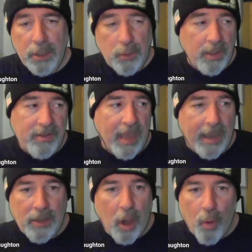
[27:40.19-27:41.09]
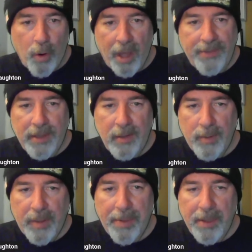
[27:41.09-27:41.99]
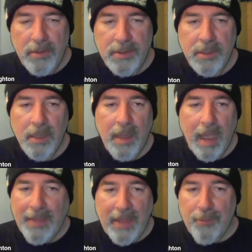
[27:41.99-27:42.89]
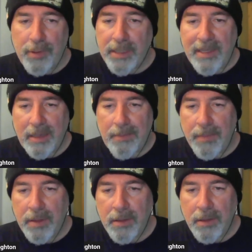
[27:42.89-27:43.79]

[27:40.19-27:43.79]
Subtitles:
you could say, no, we're not dealing with the Bills, and then release him.